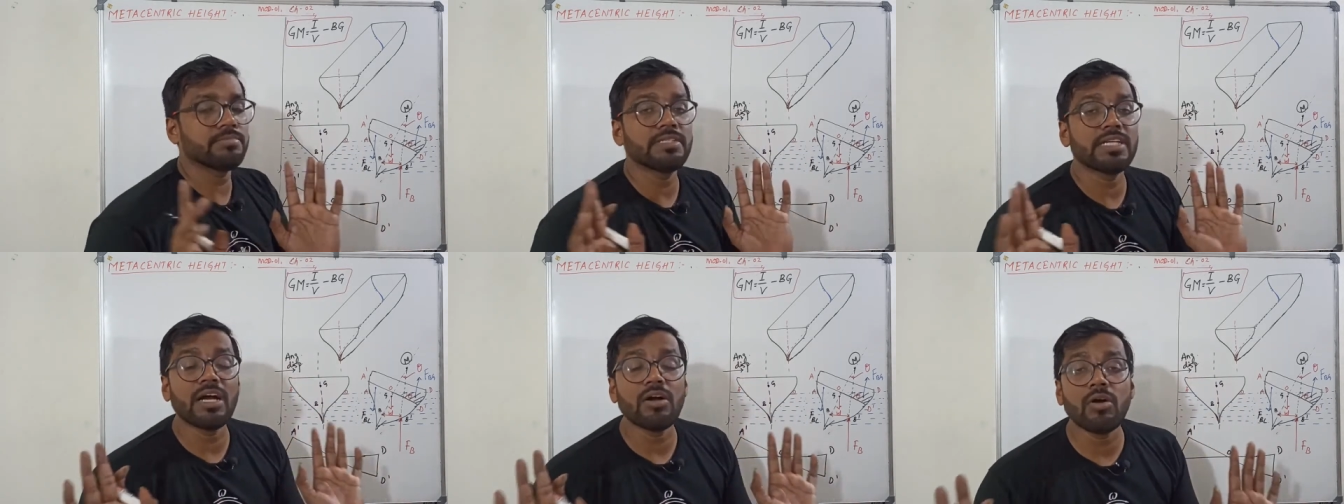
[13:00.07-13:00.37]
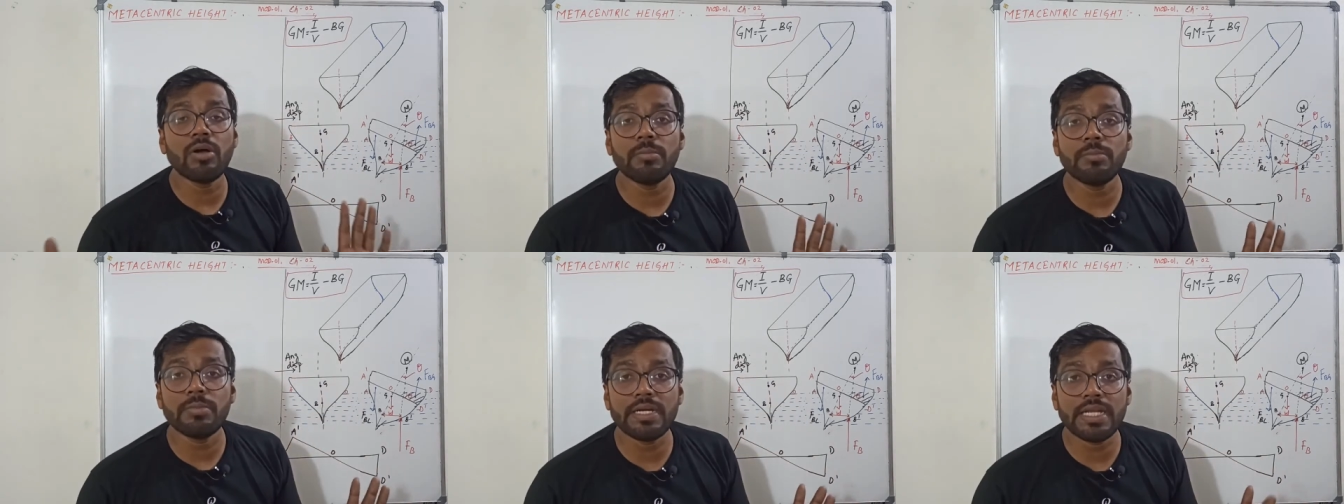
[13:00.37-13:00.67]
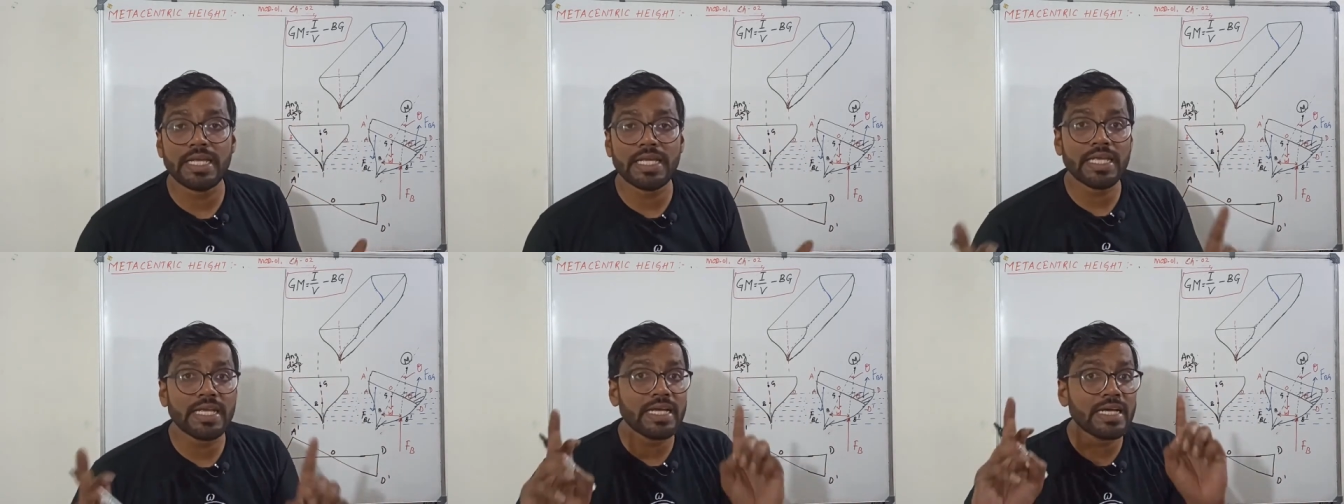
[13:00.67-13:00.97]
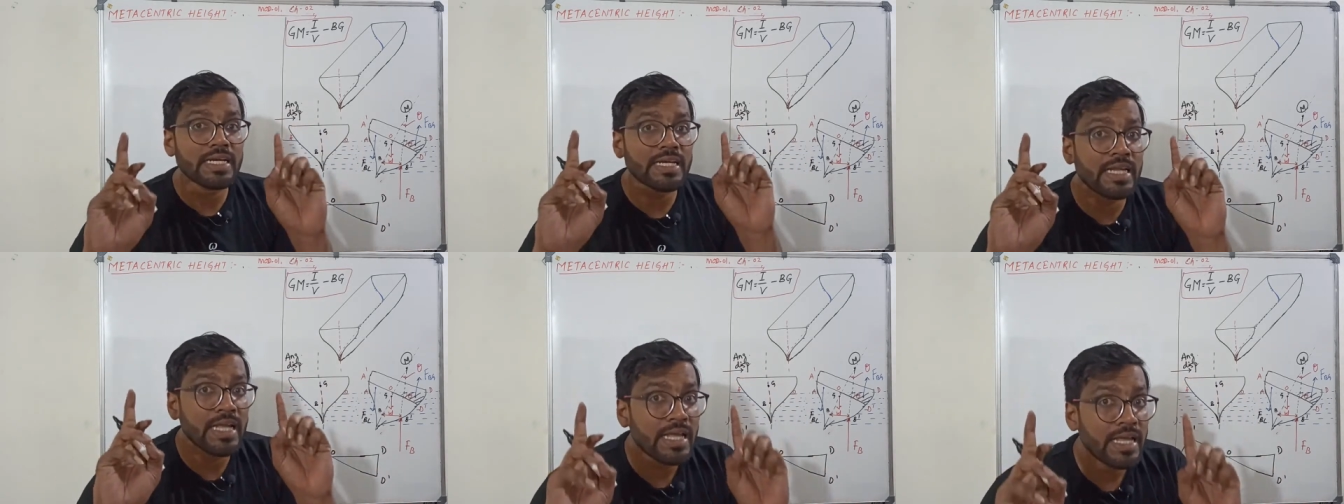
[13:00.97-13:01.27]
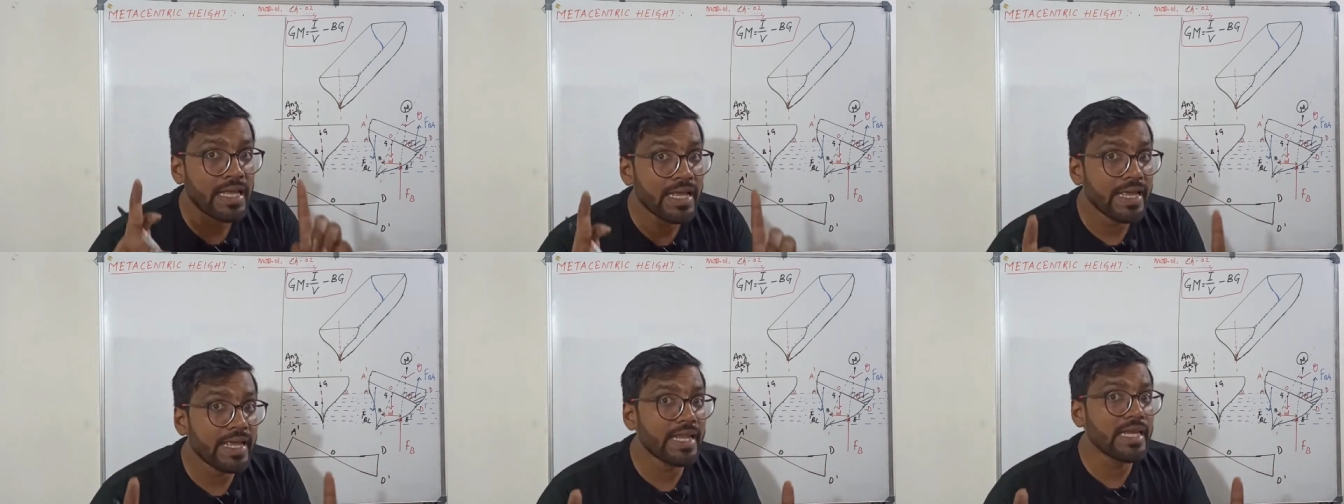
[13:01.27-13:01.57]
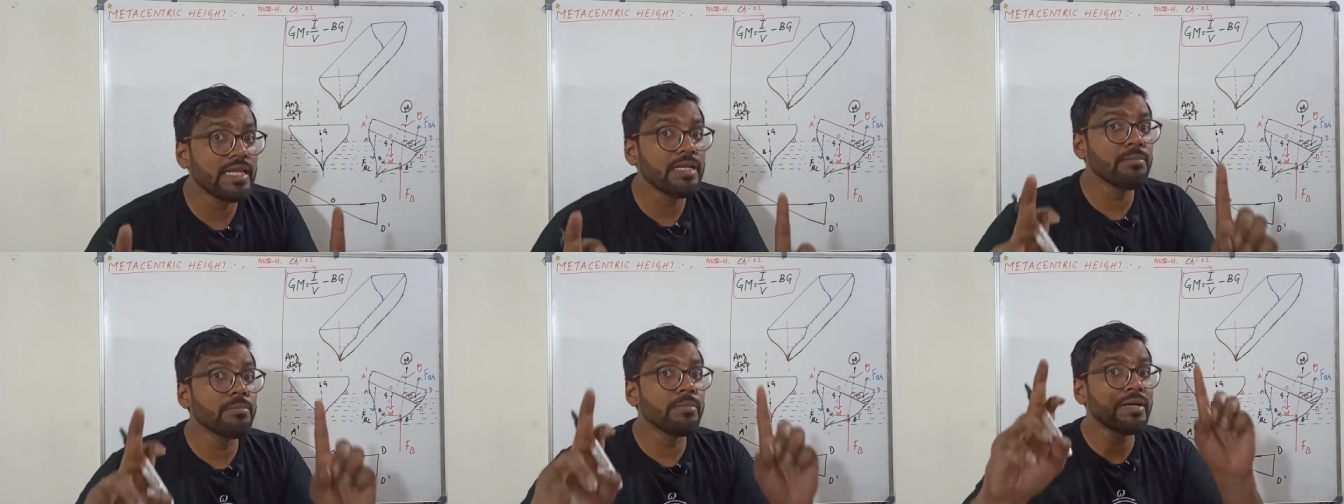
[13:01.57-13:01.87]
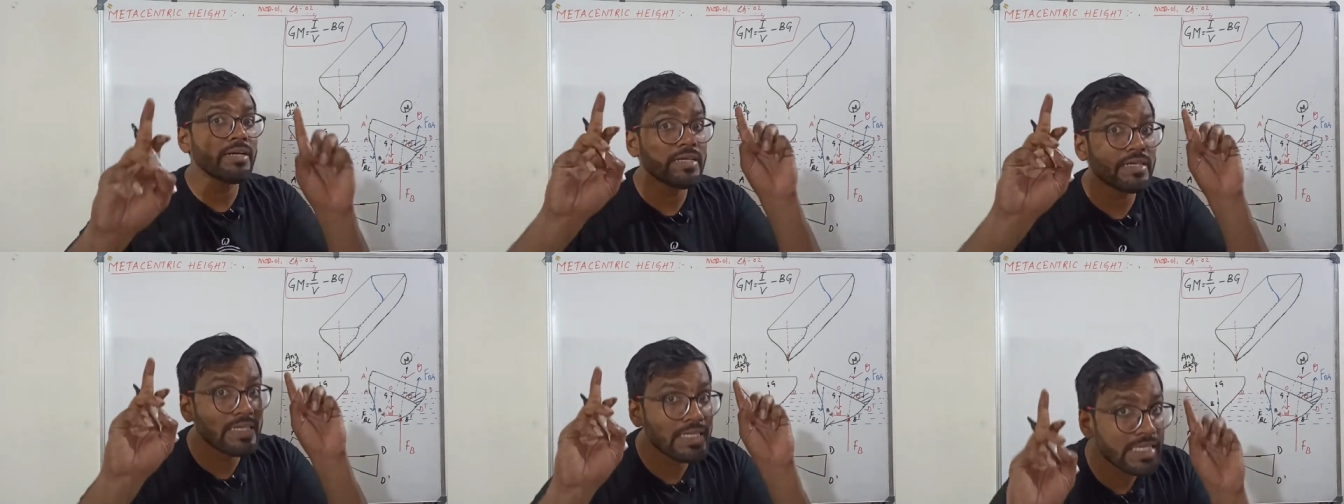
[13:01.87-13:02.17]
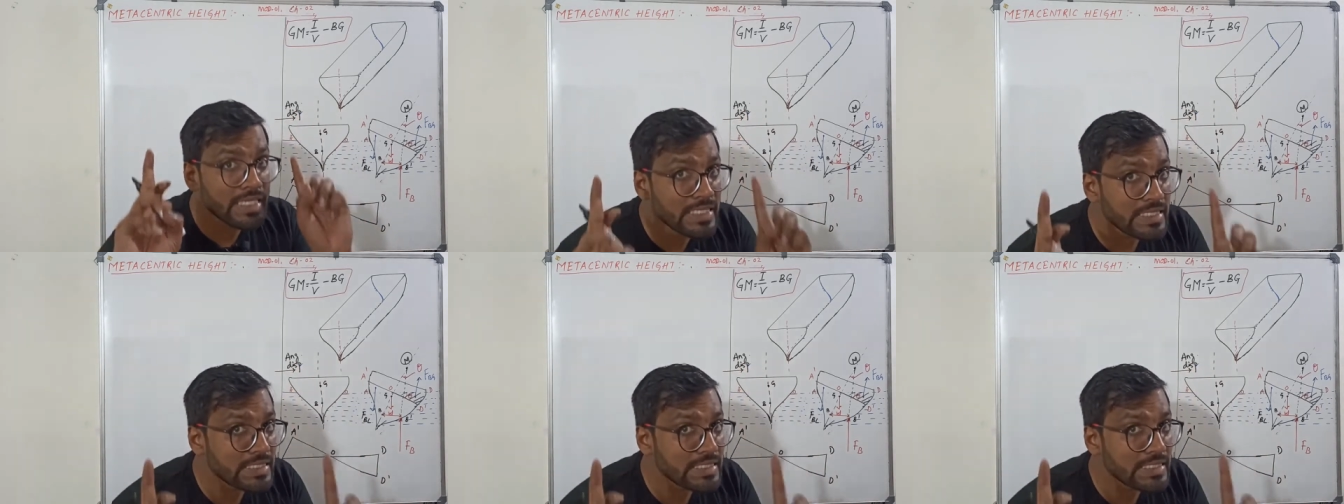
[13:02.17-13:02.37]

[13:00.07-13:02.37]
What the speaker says: Now I am taking an elementary